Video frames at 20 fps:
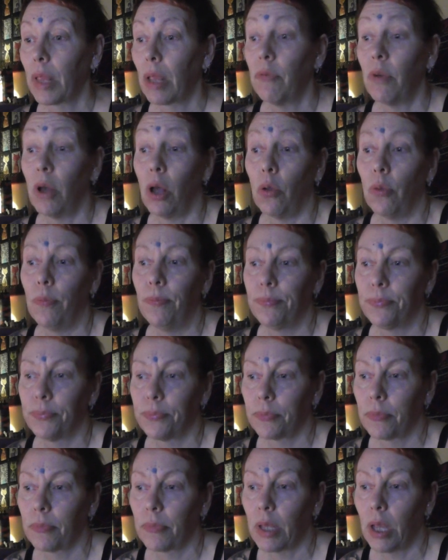well,
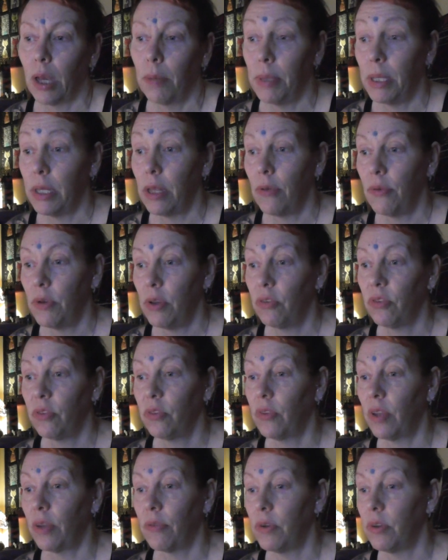I mean, there
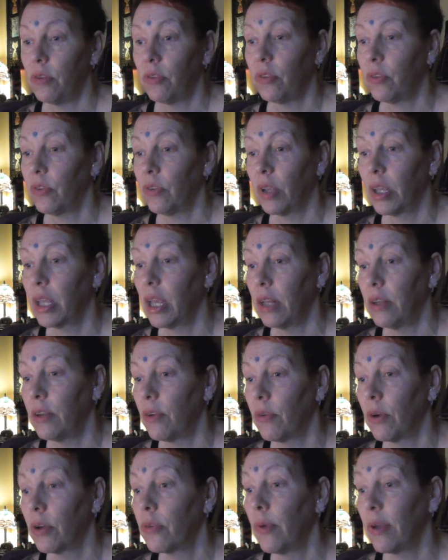is, there is again,
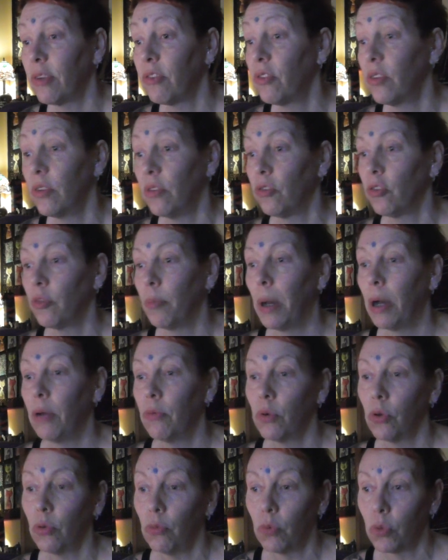there are questions
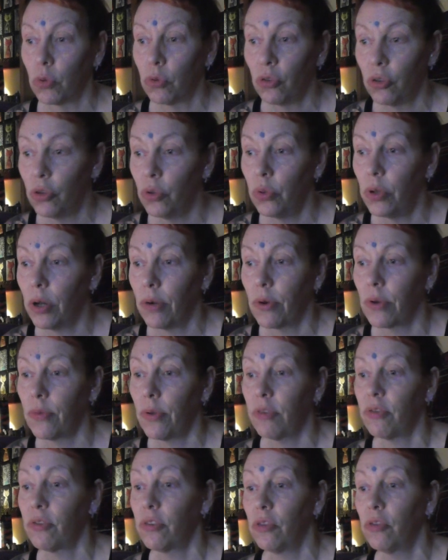about World War II. There are
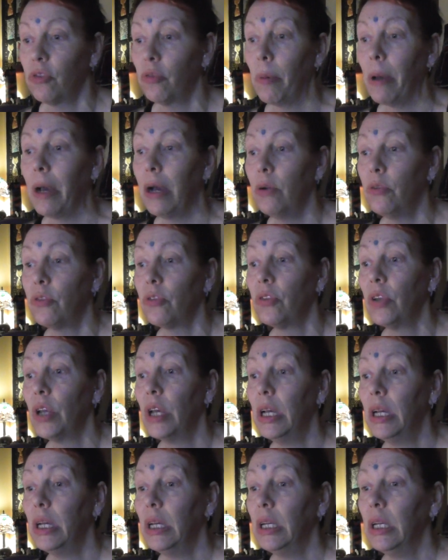questions about
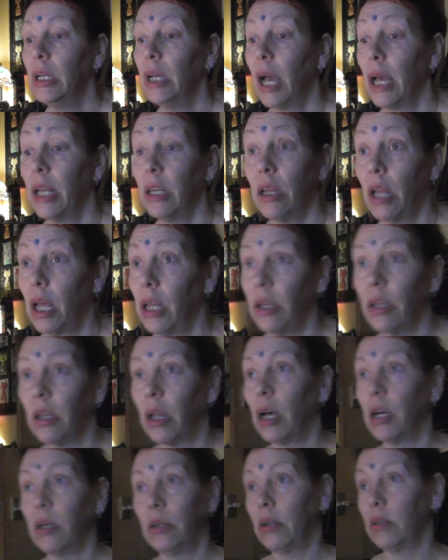and
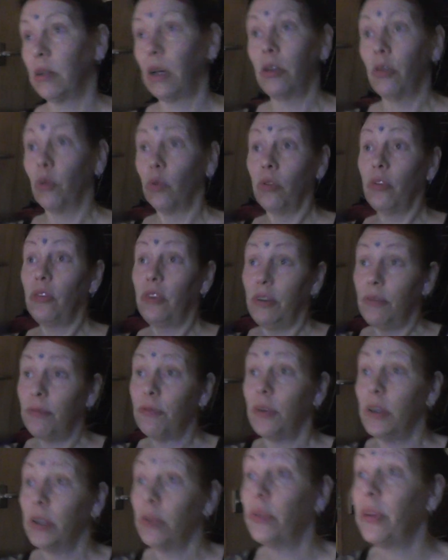and I honestly
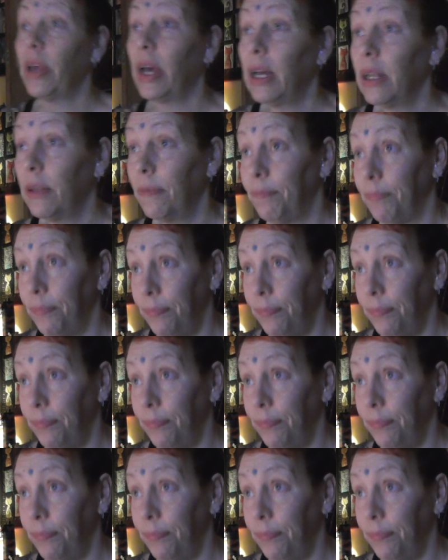feel that